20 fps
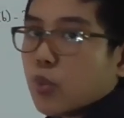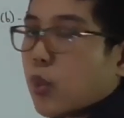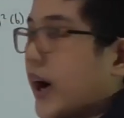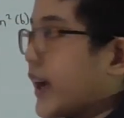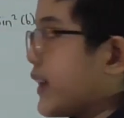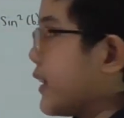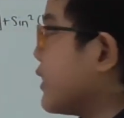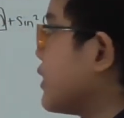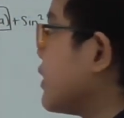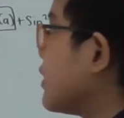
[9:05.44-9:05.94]

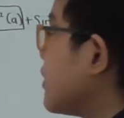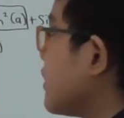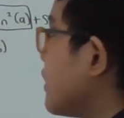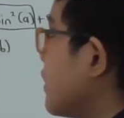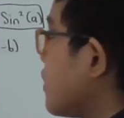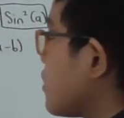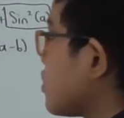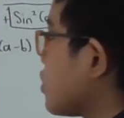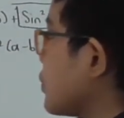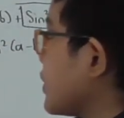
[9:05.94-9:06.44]
1.
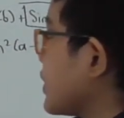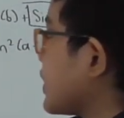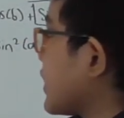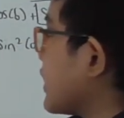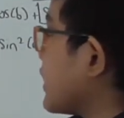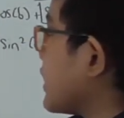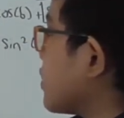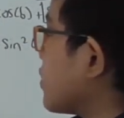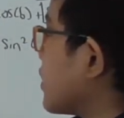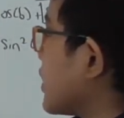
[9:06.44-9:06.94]
So we
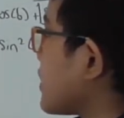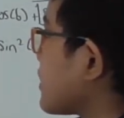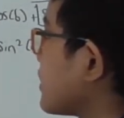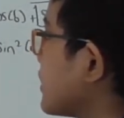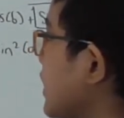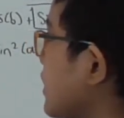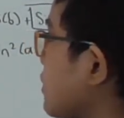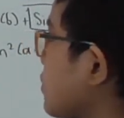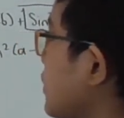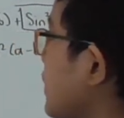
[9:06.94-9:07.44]
can erase
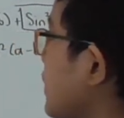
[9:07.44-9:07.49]
that